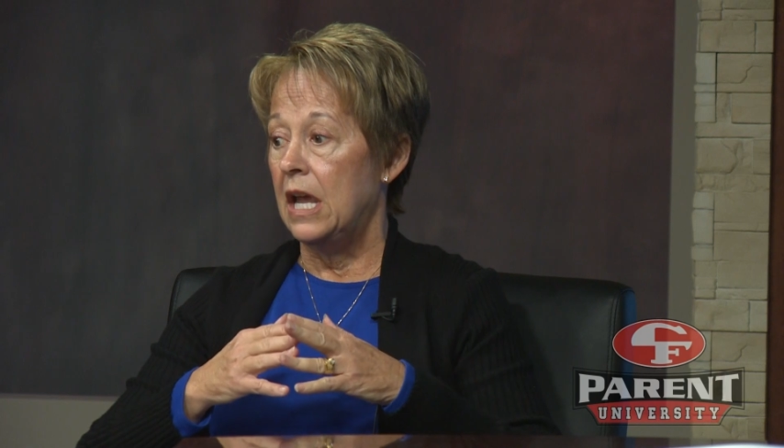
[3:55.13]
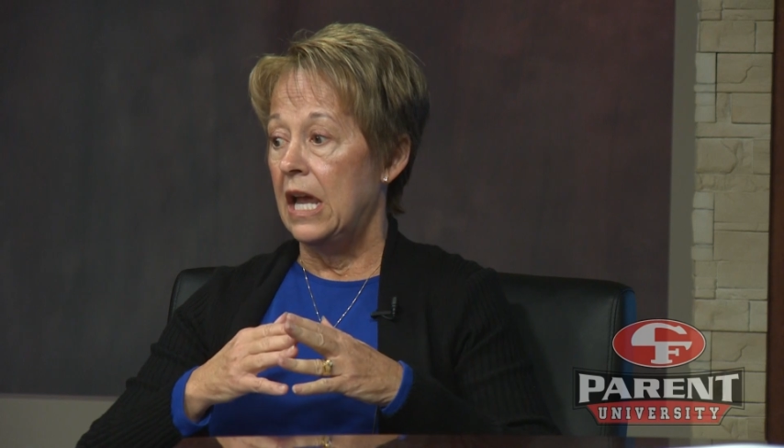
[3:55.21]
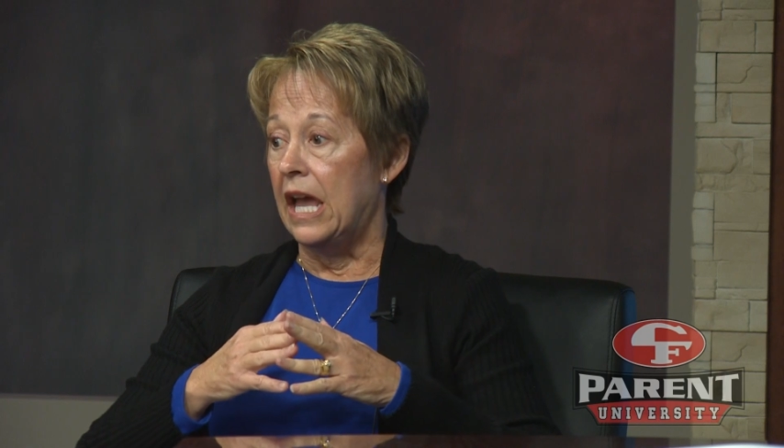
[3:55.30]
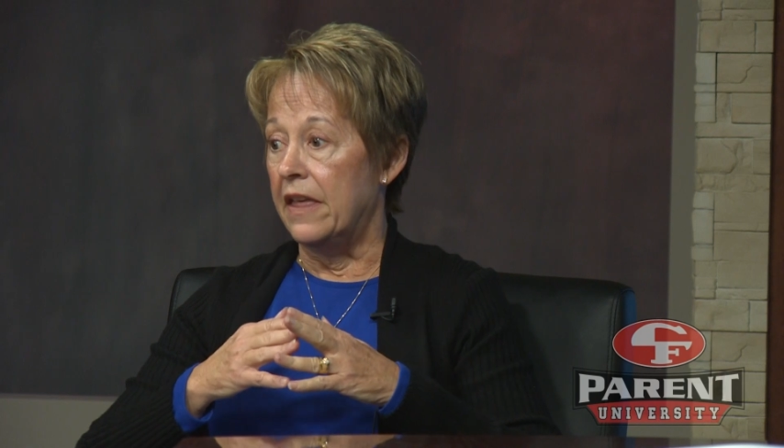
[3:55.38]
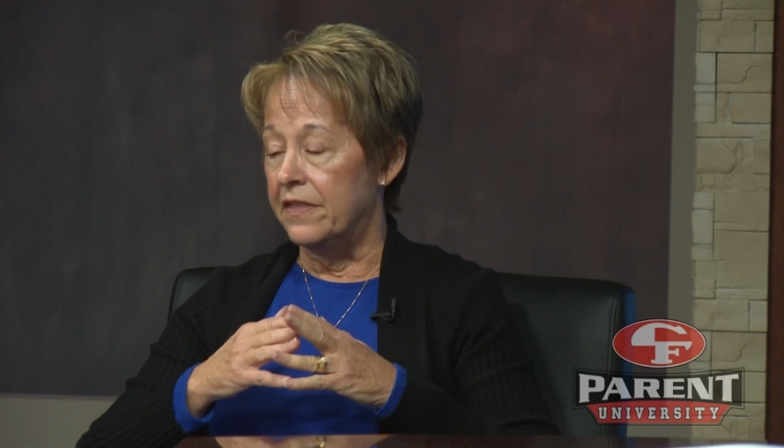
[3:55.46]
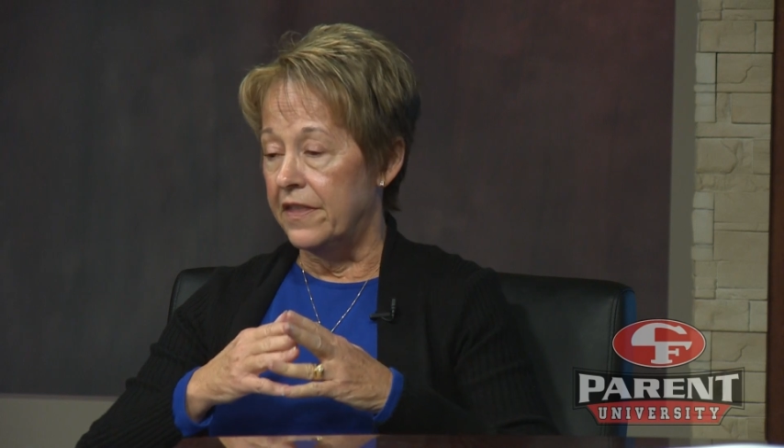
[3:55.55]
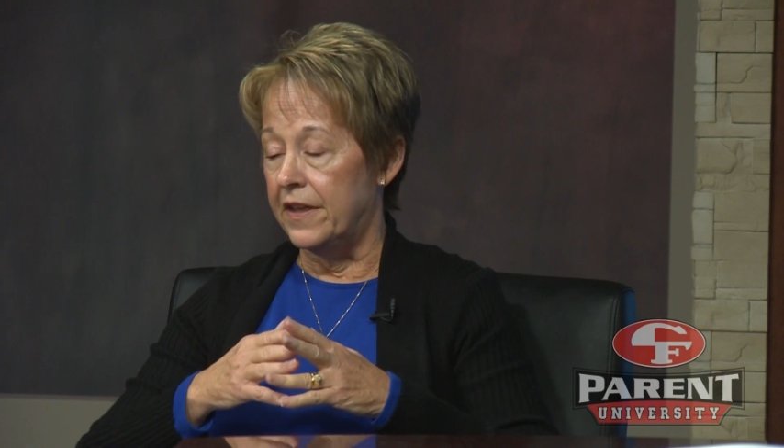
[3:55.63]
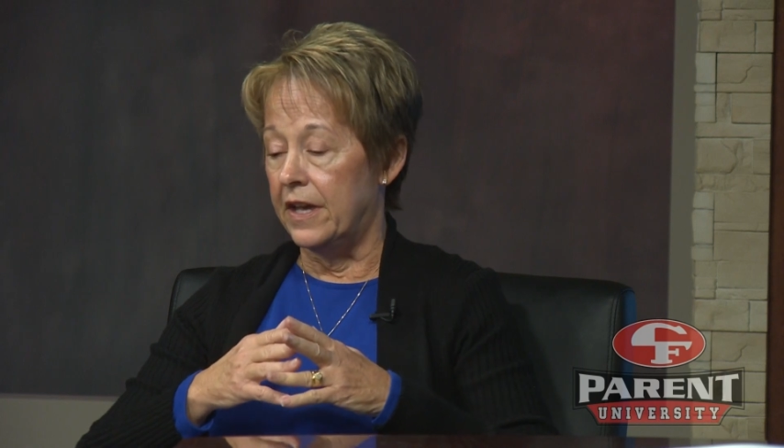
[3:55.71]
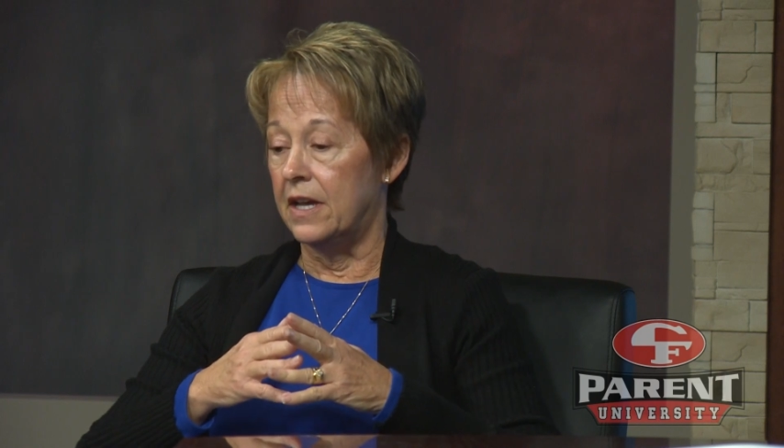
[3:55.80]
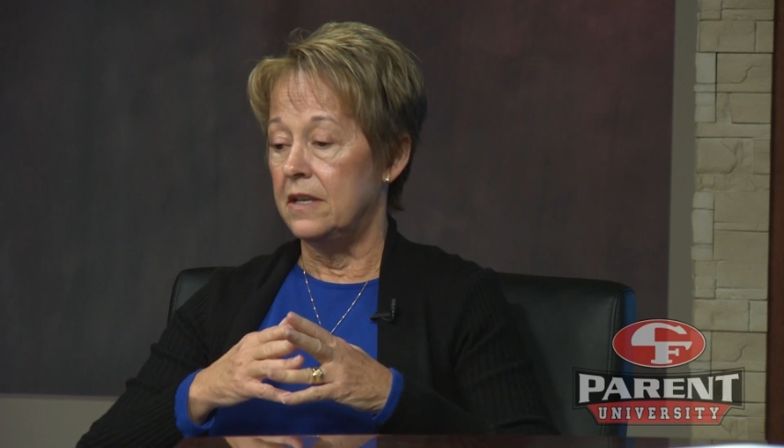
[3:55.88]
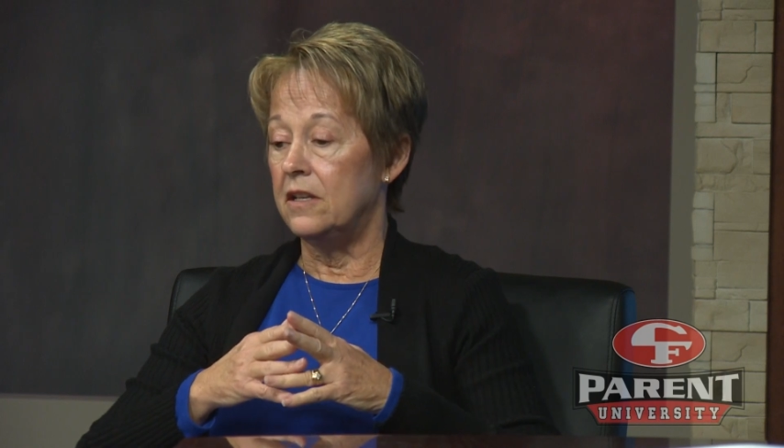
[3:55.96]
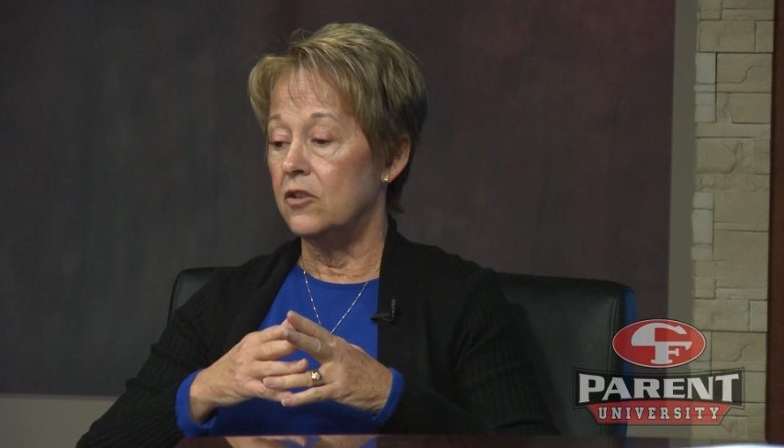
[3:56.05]
And
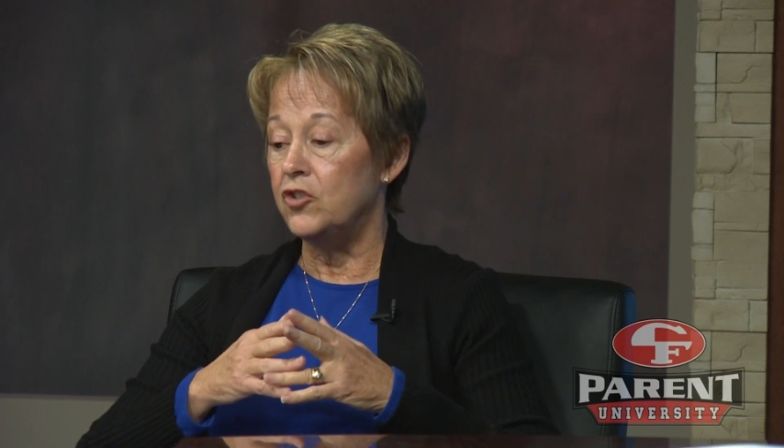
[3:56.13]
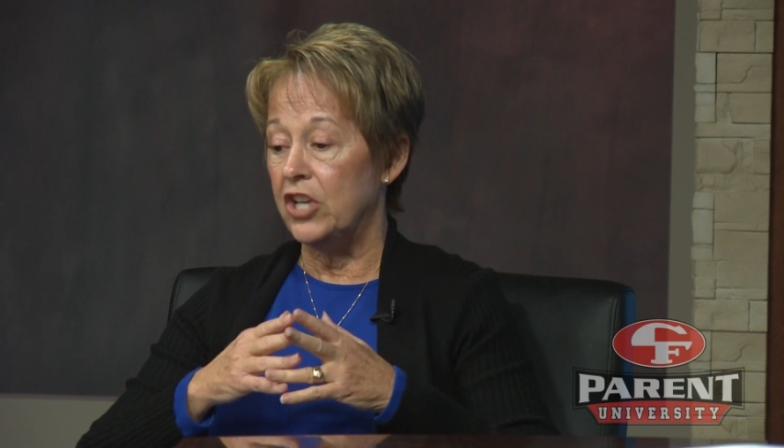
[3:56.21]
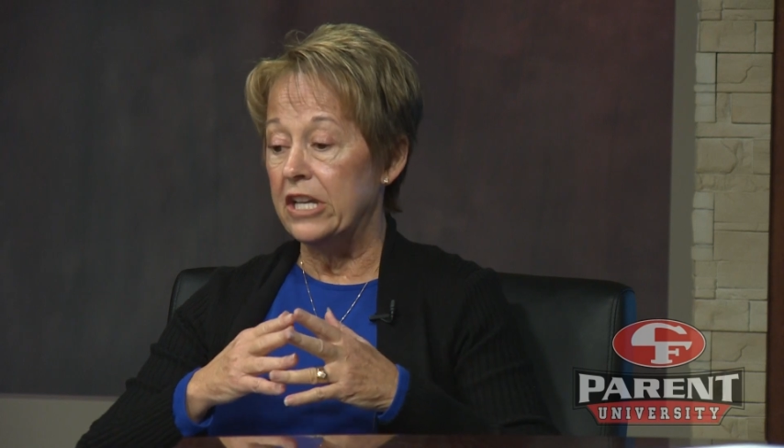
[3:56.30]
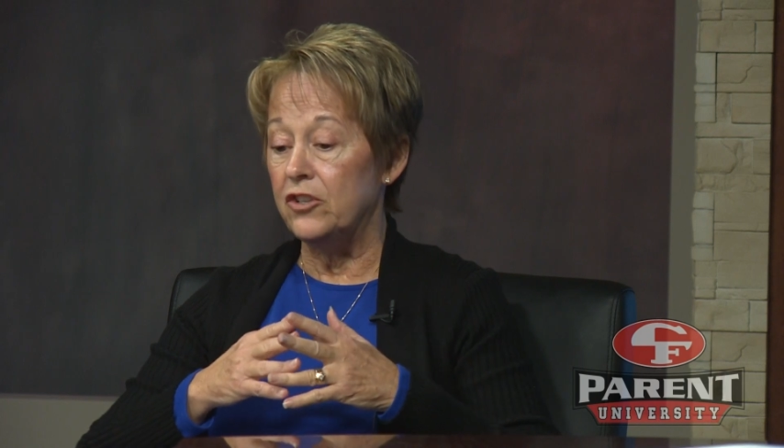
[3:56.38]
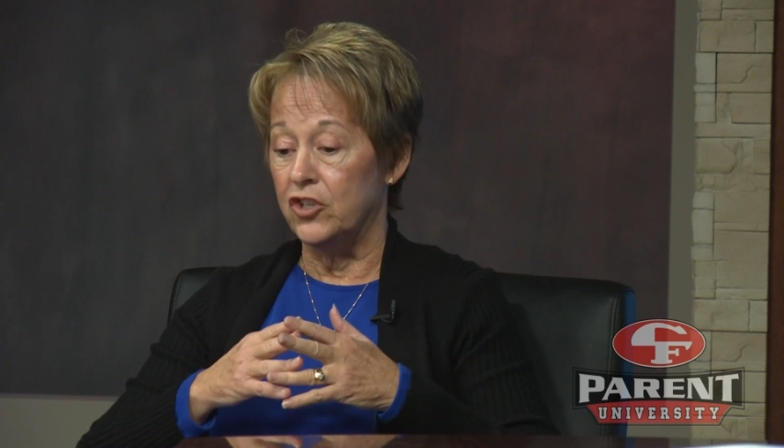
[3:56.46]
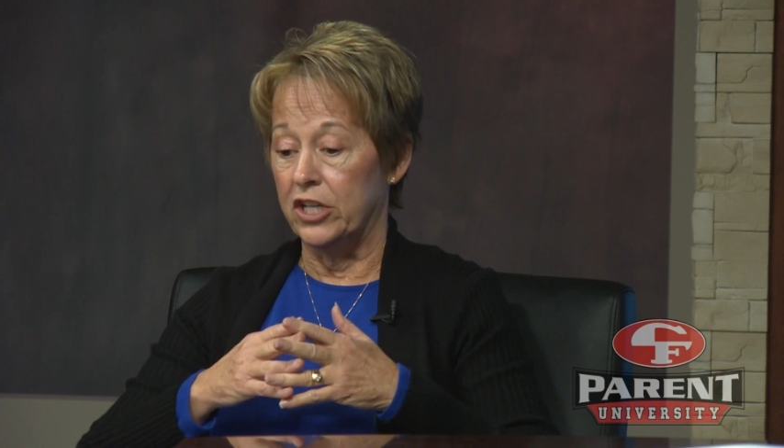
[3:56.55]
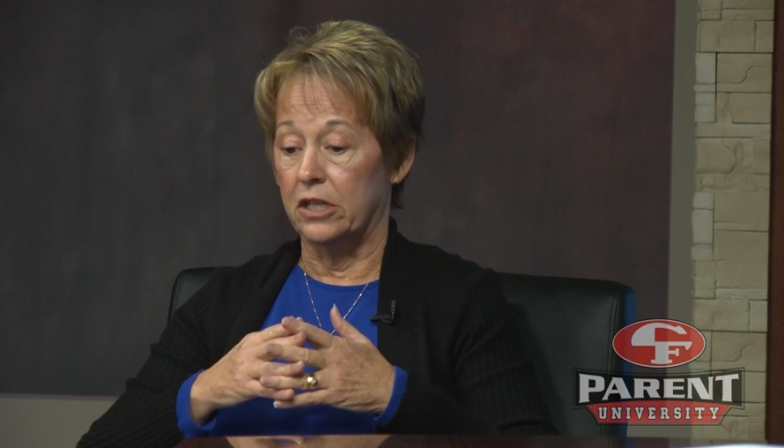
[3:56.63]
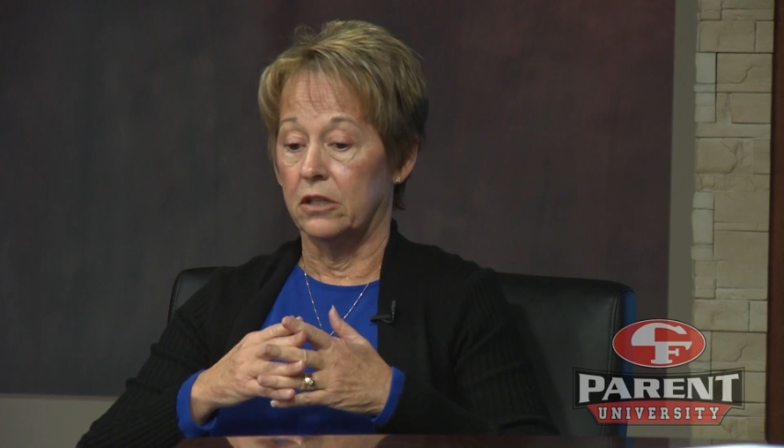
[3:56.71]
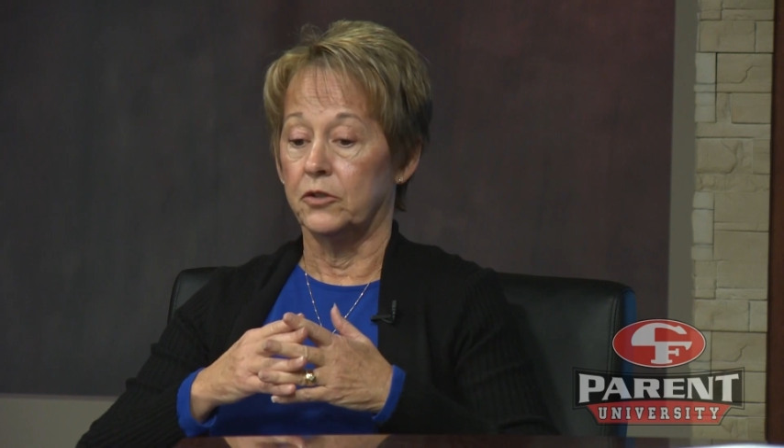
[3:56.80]
then Gene Shield,